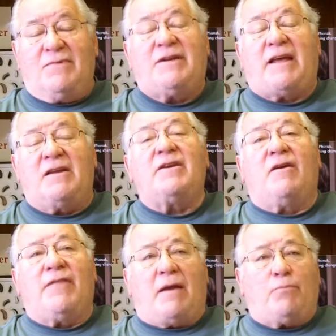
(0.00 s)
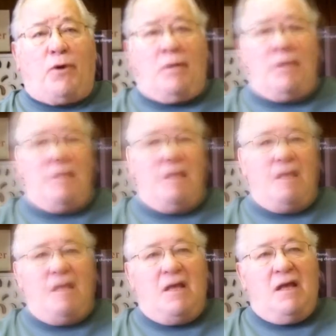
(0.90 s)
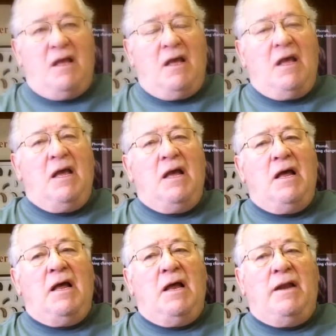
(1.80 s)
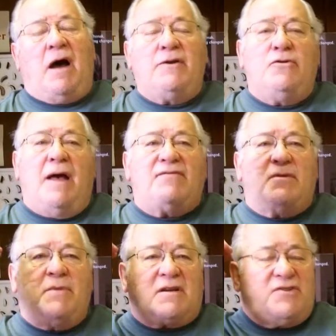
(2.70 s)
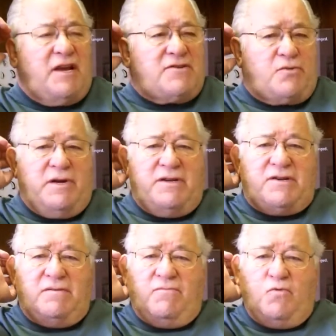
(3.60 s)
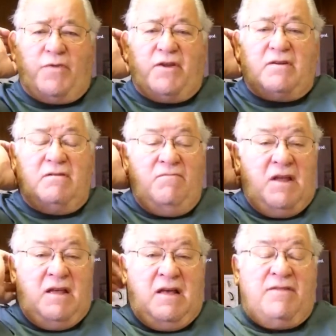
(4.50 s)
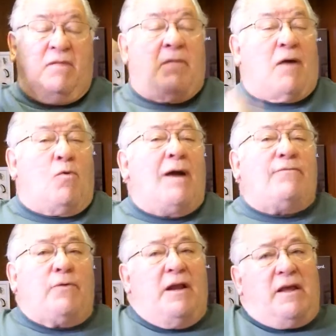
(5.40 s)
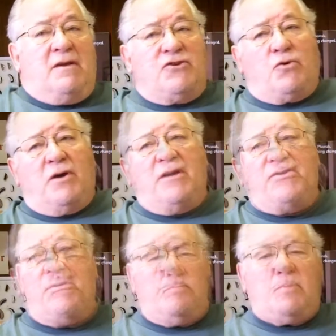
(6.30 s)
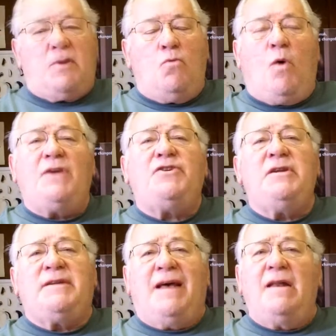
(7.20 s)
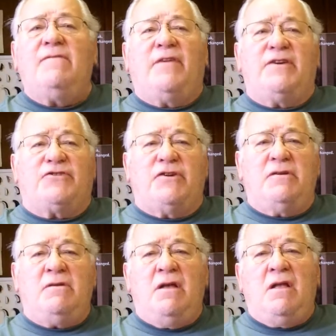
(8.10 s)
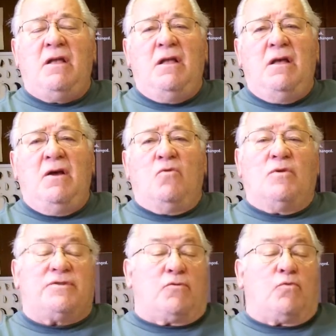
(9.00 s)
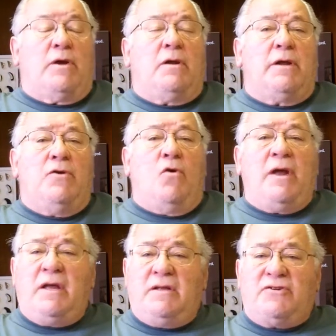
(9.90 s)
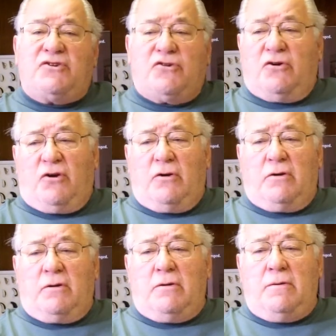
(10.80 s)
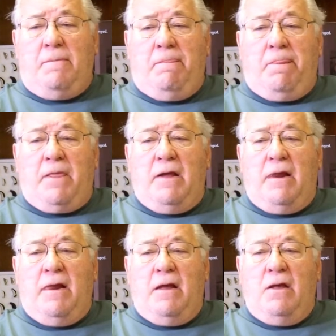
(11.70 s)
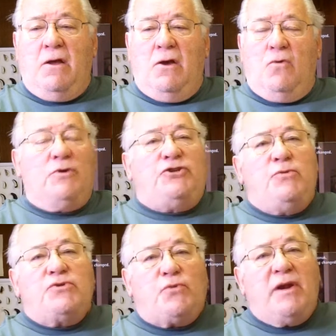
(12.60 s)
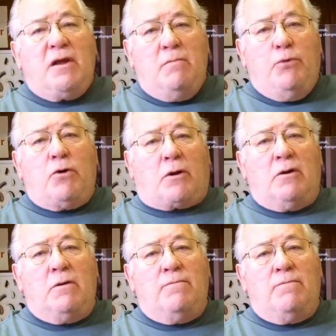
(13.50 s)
taken care of that problem. Now I do have some accessories with it that my wife really enjoys. Watching television was a real annoyance to her when she was reading a book.